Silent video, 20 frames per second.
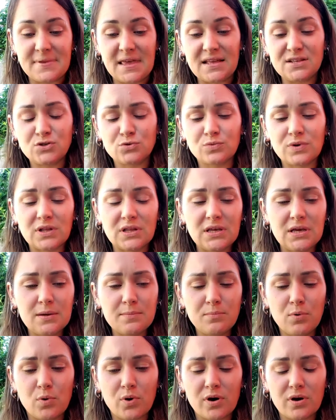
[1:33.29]
It's really
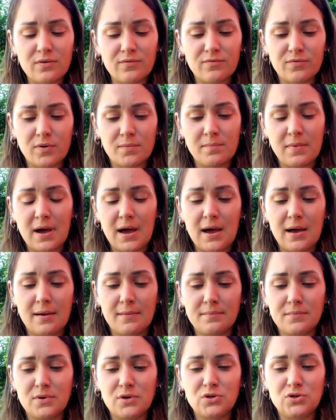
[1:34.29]
important for
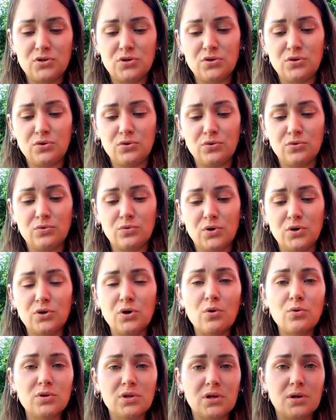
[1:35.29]
mom to
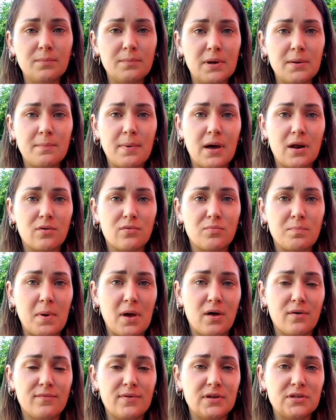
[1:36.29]
know a little bit about her
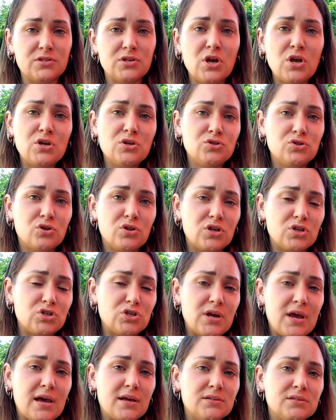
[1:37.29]
pelvis so that
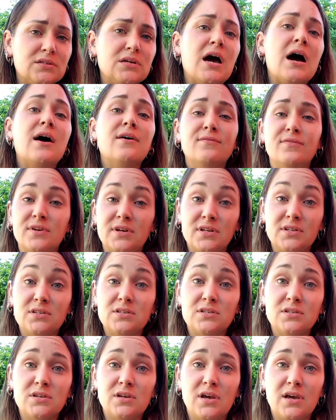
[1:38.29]
she has
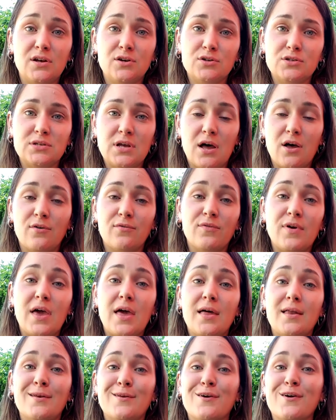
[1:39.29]
confidence in herself
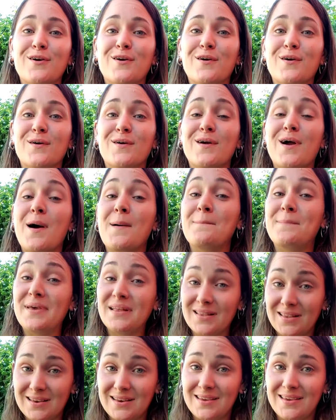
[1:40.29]
and her
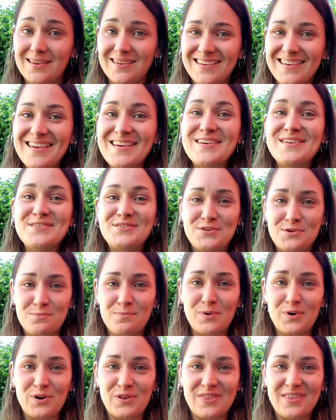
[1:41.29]
ability to
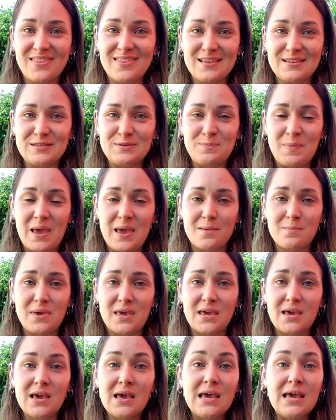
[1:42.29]
birth this
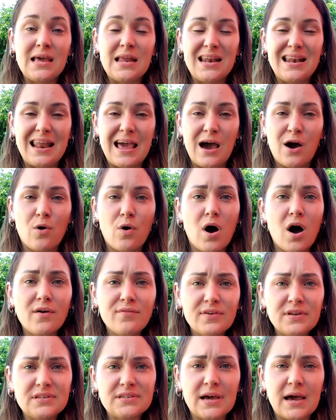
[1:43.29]
baby. Now,
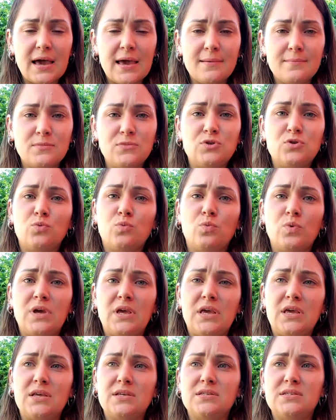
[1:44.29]
oftentimes
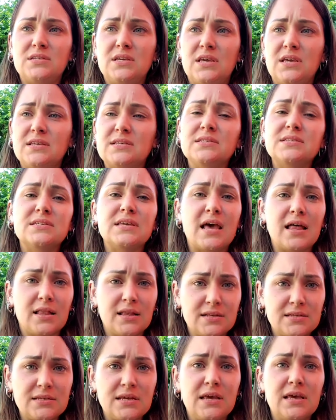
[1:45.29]
we see
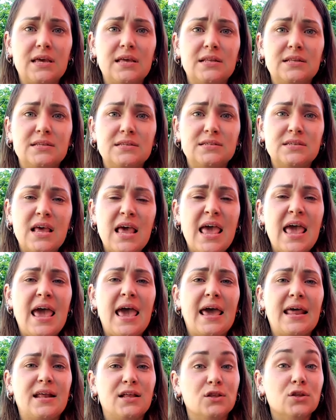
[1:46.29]
skeletons
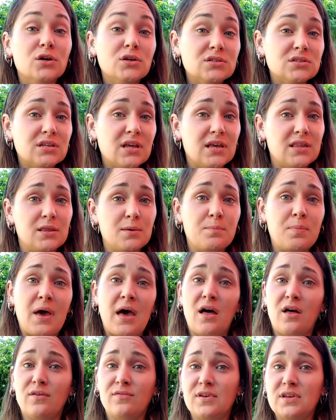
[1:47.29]
and it looks like the
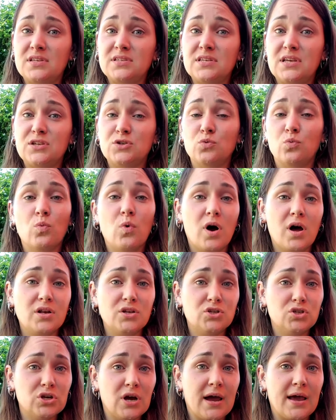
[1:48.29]
pelvis is
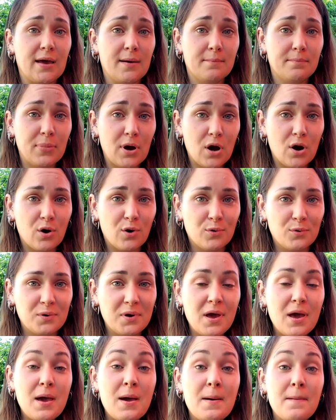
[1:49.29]
one giant
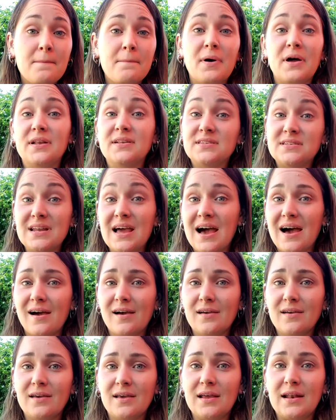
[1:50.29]
bone, but it's
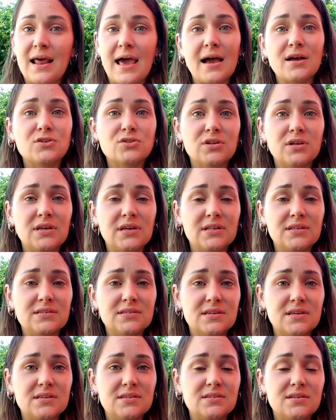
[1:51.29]
not. It actually
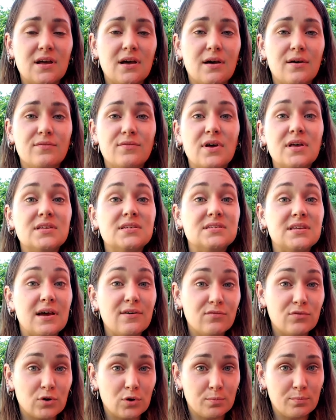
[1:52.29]
consists of
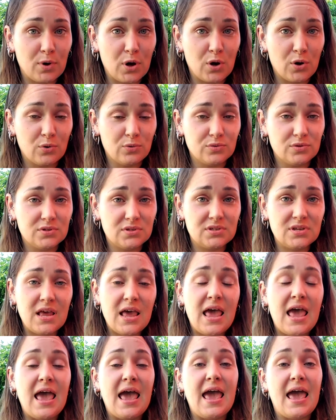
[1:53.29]
several bones
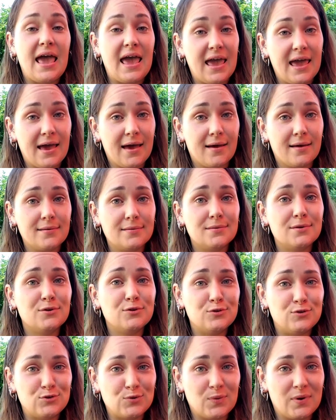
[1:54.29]
and
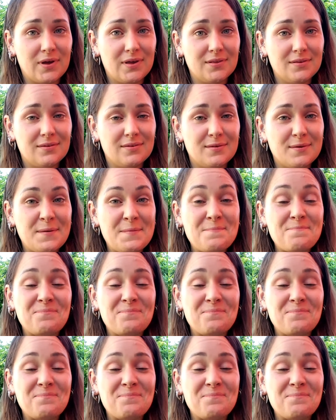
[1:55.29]
joints.